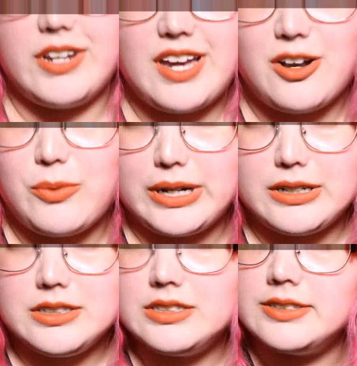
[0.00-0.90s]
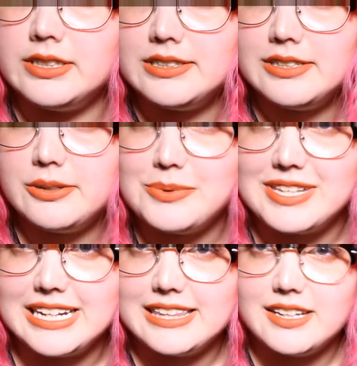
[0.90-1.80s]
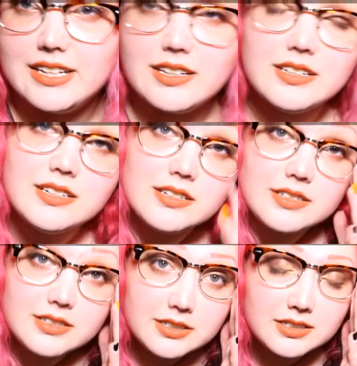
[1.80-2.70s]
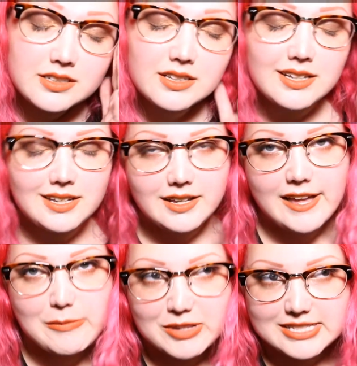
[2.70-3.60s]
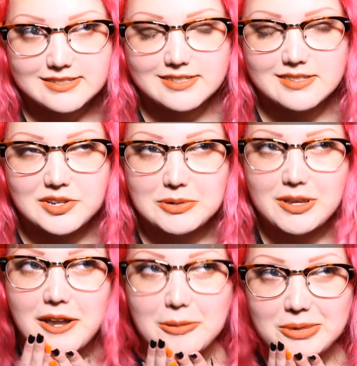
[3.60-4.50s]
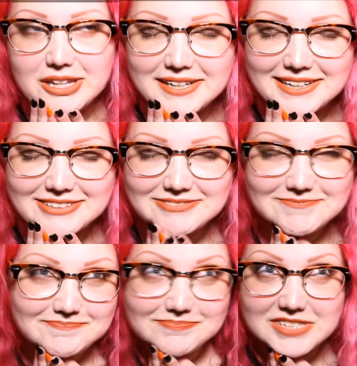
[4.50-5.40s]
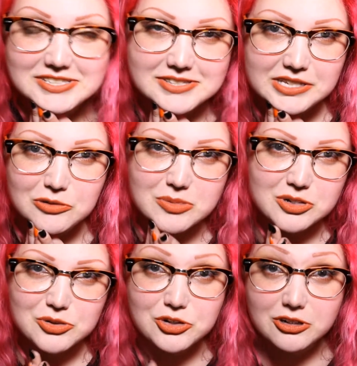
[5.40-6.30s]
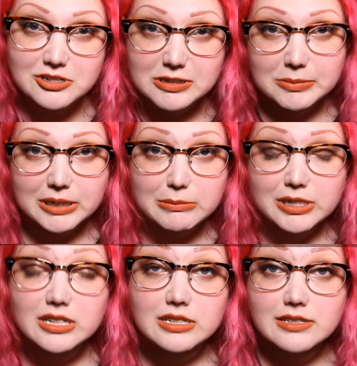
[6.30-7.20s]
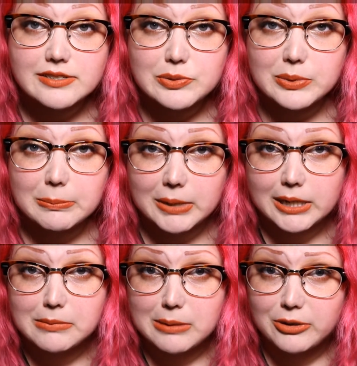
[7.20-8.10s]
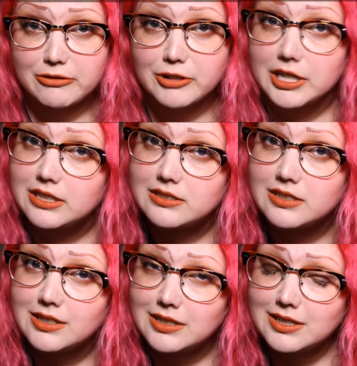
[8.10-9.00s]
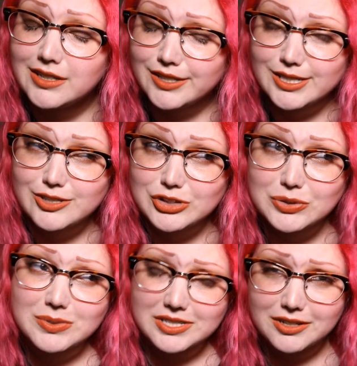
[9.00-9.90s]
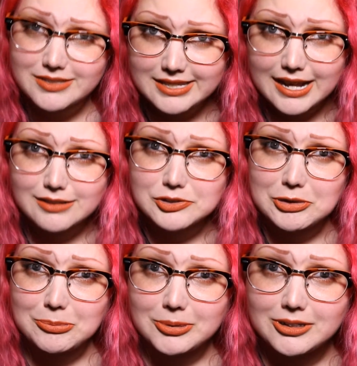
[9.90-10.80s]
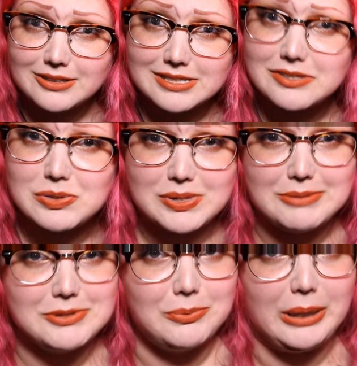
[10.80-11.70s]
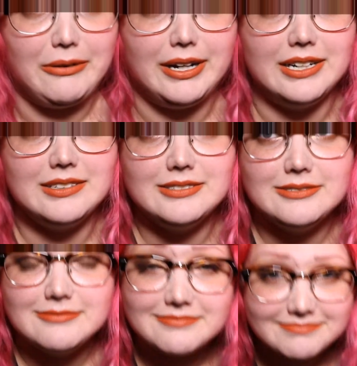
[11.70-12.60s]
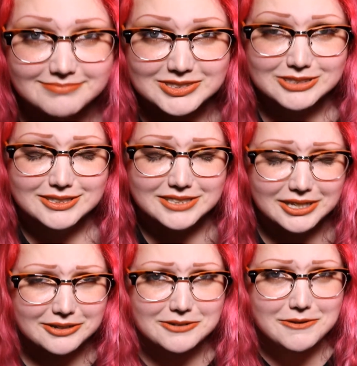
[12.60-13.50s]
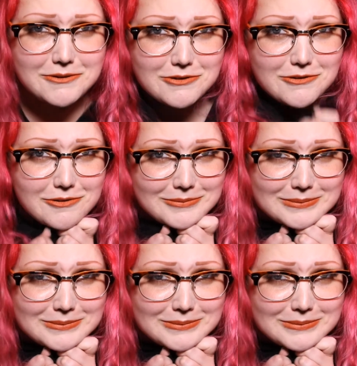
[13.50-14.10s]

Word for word: kind of wear with anything. And plus this is going to kind of be like a sentimental shirt to me because when me and my boyfriend just went to go see Alice Cooper, this is what I was wearing. So it's like, aww.